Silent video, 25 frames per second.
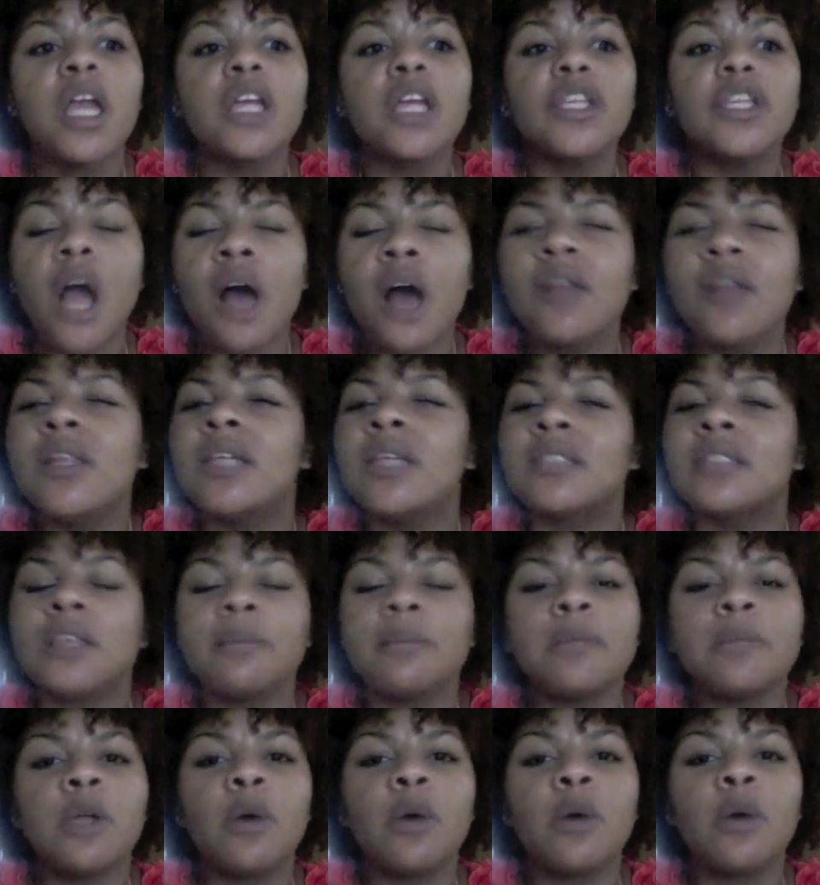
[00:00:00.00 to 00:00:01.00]
Y'all let
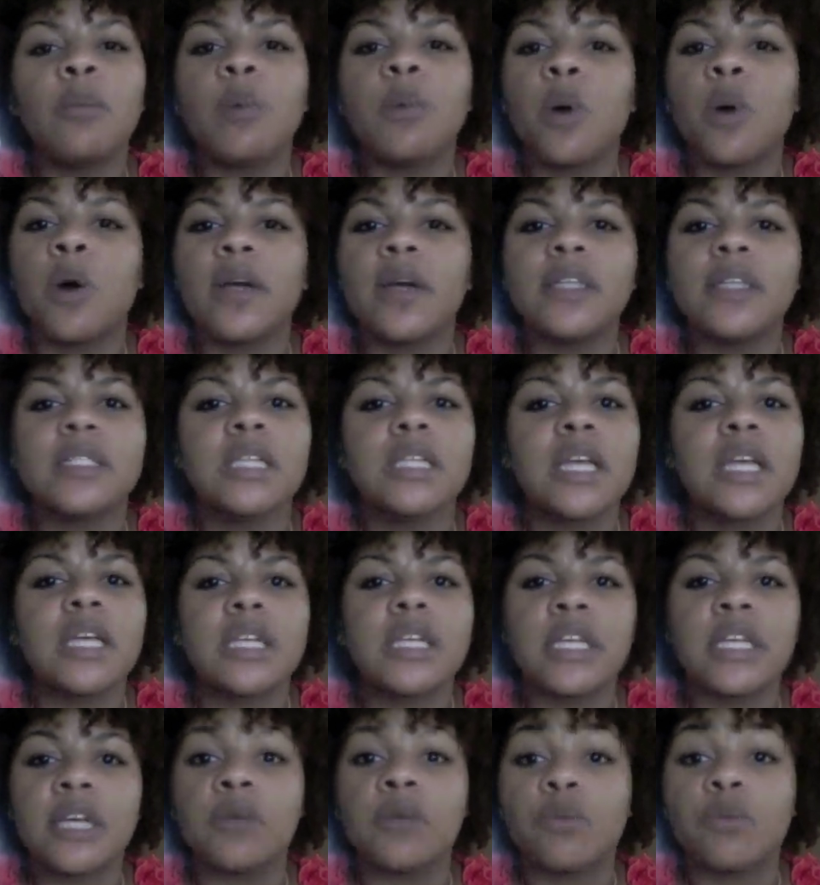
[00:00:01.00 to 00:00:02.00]
them little boys
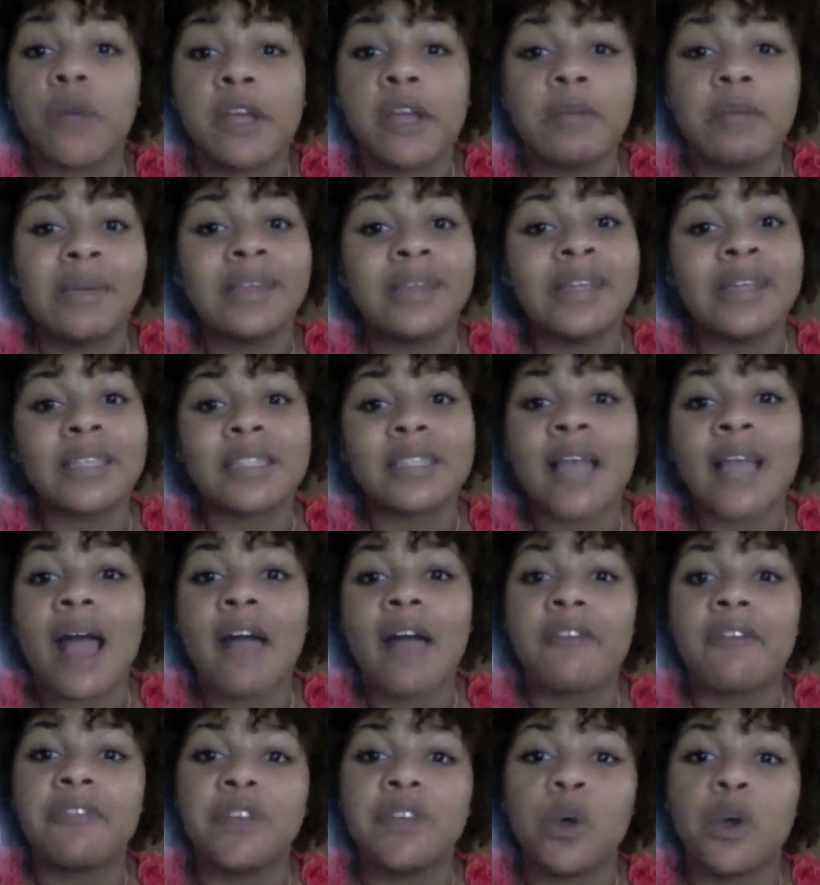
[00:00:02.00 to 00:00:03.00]
get raped, and that's
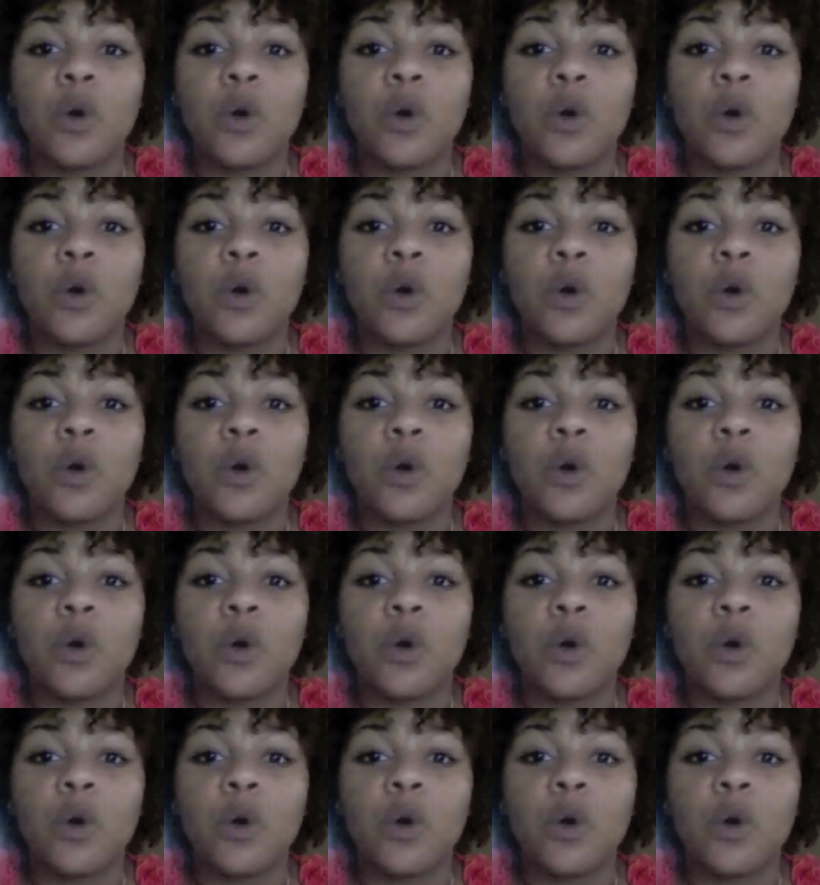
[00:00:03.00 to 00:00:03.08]
how I feel.